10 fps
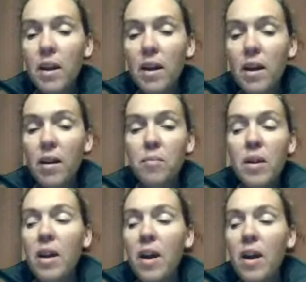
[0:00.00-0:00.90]

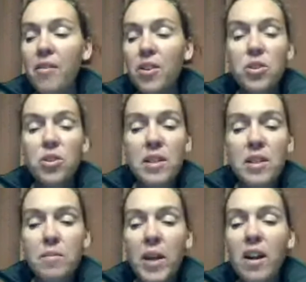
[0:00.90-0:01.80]
I've
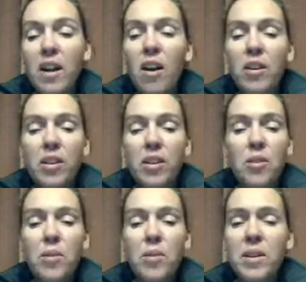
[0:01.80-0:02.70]
also used it in my
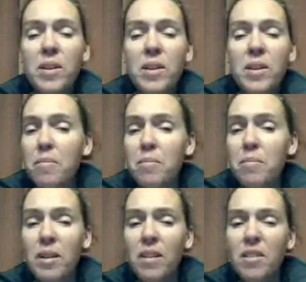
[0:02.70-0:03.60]
car. When you leave
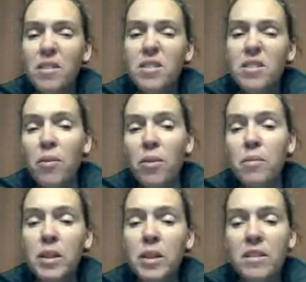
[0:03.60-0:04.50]
that
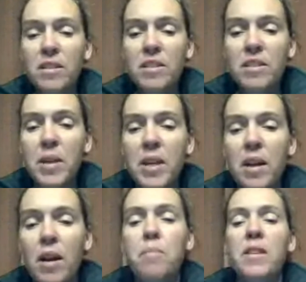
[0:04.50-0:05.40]
sour milk
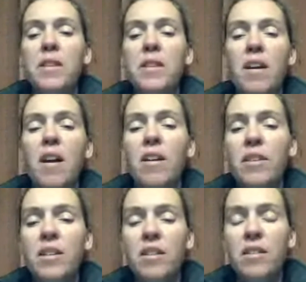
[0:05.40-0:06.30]
sippy cup in the
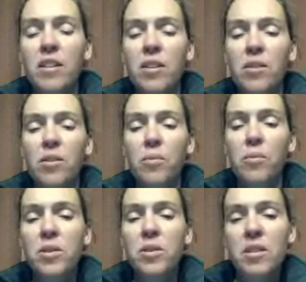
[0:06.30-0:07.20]
car and, it
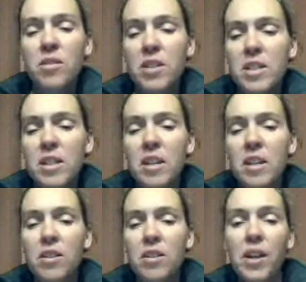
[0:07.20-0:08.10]
rolls under the seat
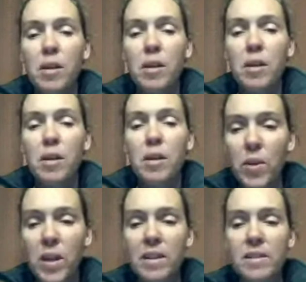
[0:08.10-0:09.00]
and you forget about it for
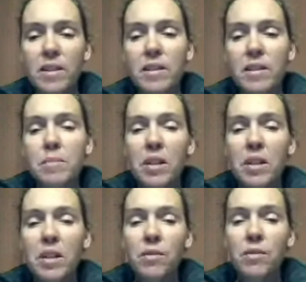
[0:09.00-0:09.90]
weeks and it's
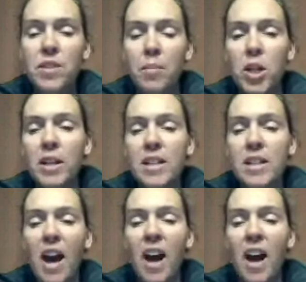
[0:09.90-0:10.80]
middle of summer
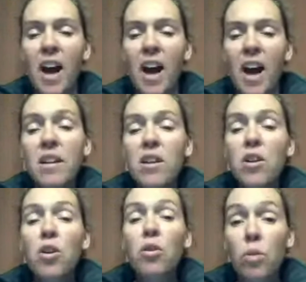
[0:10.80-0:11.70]
and it's hot and
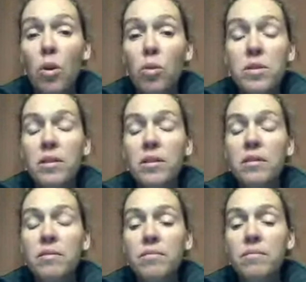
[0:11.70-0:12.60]

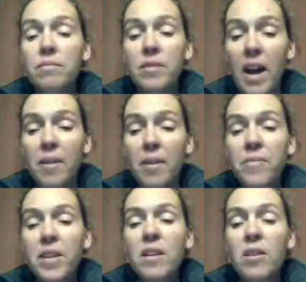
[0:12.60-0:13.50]
gross and
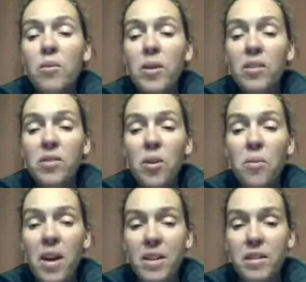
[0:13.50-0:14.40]
yeah, we
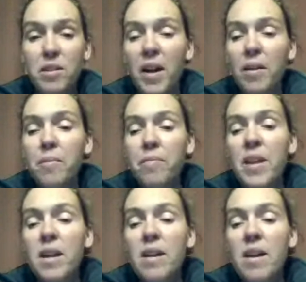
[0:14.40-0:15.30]
all know that
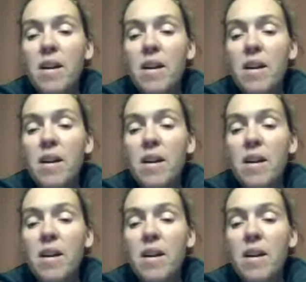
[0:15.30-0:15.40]
smell.